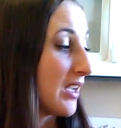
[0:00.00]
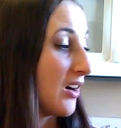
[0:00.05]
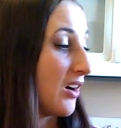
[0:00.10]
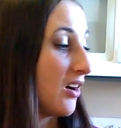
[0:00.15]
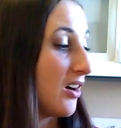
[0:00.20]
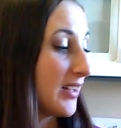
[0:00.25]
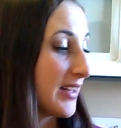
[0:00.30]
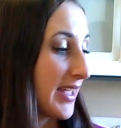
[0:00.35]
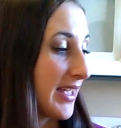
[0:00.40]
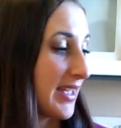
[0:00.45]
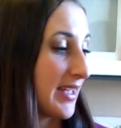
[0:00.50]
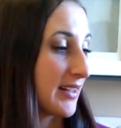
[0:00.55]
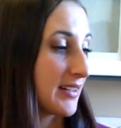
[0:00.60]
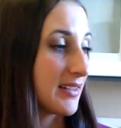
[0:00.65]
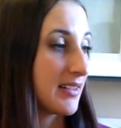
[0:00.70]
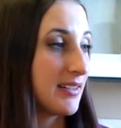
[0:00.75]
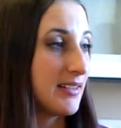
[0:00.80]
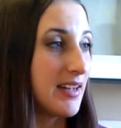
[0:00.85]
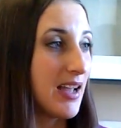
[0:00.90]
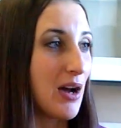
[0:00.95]
on hand.
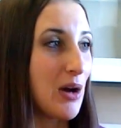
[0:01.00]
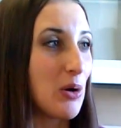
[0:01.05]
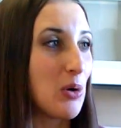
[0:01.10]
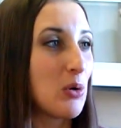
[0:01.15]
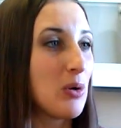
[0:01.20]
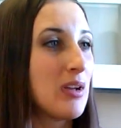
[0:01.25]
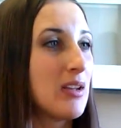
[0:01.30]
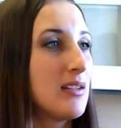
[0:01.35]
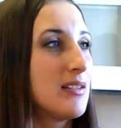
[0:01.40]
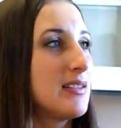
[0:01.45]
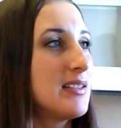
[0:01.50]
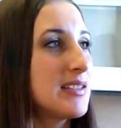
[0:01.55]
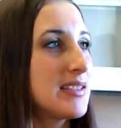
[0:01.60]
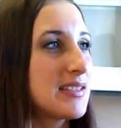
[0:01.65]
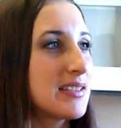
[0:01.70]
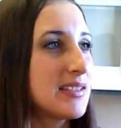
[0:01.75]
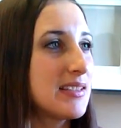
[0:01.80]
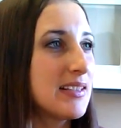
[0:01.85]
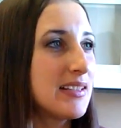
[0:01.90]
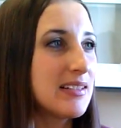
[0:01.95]
Now,
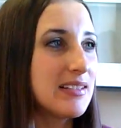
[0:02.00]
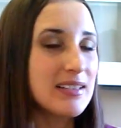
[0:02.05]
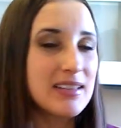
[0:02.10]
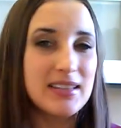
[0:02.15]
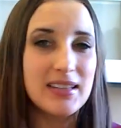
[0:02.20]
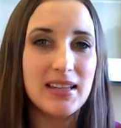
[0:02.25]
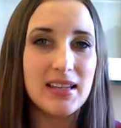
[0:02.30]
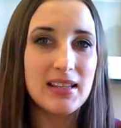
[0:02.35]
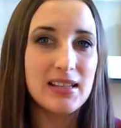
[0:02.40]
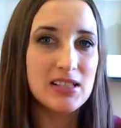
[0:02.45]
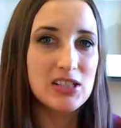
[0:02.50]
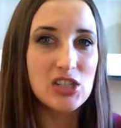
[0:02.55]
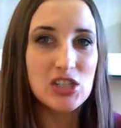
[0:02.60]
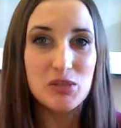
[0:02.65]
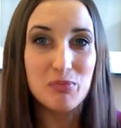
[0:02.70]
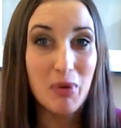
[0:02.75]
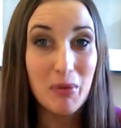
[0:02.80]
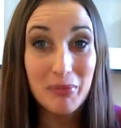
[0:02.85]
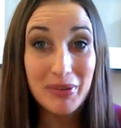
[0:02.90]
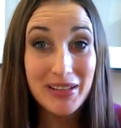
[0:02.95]
this little thing is
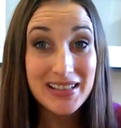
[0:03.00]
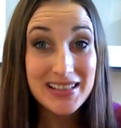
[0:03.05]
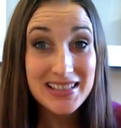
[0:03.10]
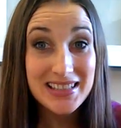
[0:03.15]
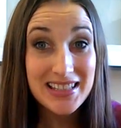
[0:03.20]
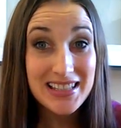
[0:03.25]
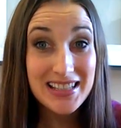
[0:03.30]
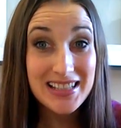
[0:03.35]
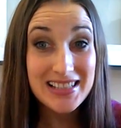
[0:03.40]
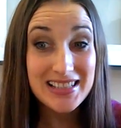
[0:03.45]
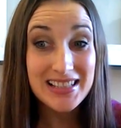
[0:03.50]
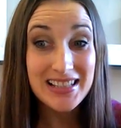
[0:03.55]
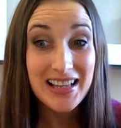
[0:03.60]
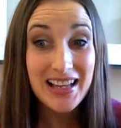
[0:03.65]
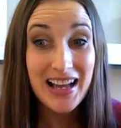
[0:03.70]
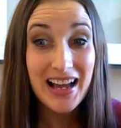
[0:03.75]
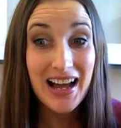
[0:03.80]
just pumpkin seeds.